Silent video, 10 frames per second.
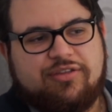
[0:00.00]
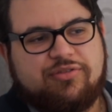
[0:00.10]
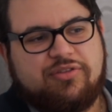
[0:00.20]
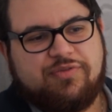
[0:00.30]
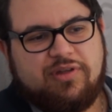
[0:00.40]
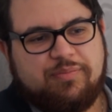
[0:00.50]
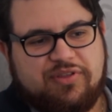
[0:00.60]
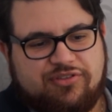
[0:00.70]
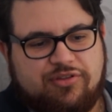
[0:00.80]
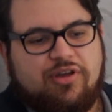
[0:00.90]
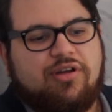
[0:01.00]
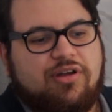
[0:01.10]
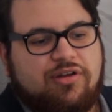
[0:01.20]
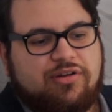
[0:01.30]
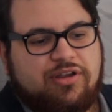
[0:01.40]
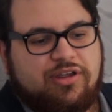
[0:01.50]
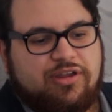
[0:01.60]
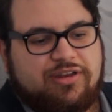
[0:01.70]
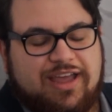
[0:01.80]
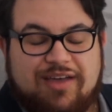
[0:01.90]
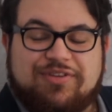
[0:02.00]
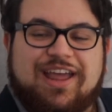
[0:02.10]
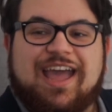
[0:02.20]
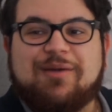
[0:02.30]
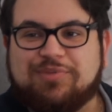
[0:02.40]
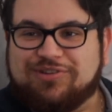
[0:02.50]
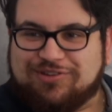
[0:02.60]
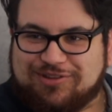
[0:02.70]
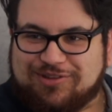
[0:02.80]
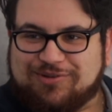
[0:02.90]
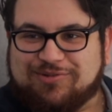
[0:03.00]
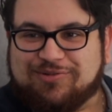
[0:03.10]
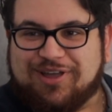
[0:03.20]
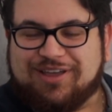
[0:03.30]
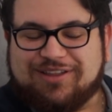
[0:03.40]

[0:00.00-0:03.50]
So it's very bizarre to have it happen to you, right?